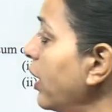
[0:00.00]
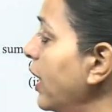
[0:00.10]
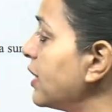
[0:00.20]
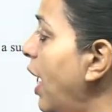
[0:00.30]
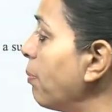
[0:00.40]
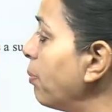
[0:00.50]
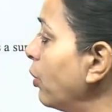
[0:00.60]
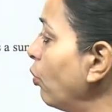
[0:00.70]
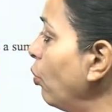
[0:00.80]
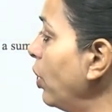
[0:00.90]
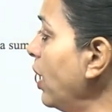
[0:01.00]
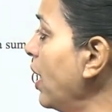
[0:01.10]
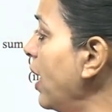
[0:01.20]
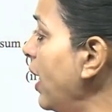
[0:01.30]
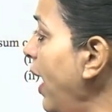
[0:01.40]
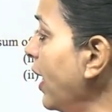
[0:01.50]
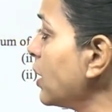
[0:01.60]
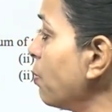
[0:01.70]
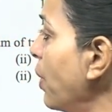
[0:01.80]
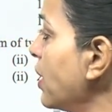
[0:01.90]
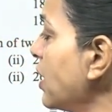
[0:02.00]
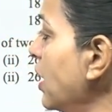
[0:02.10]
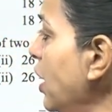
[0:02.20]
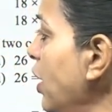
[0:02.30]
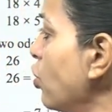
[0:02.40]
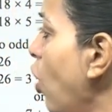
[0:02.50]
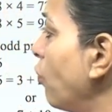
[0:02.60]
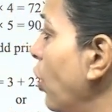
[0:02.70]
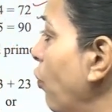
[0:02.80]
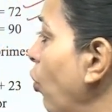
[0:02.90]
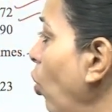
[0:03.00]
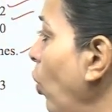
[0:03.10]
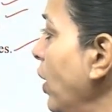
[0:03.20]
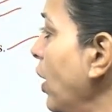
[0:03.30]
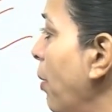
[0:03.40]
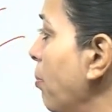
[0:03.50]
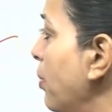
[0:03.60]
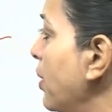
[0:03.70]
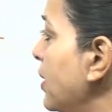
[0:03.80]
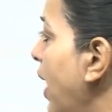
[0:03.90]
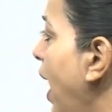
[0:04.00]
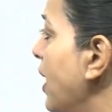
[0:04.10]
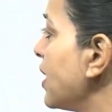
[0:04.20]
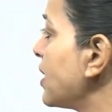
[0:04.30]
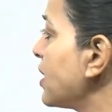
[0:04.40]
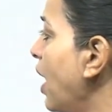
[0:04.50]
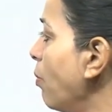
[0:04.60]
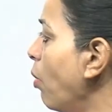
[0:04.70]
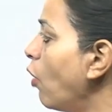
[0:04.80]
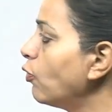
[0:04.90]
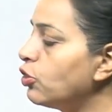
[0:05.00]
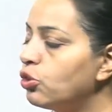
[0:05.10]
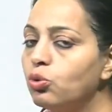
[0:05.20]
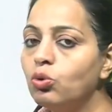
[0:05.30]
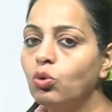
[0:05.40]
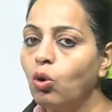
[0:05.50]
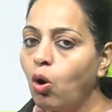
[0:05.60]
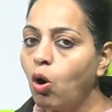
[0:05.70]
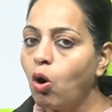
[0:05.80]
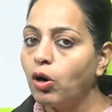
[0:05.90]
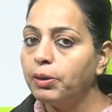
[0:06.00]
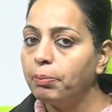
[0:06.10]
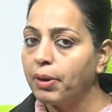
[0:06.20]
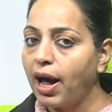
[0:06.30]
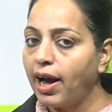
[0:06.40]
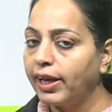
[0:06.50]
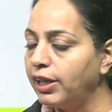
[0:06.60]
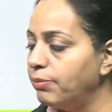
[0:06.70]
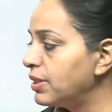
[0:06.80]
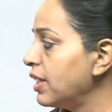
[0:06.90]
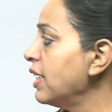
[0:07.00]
example 3, express each of the following numbers as a sum of two odd primes.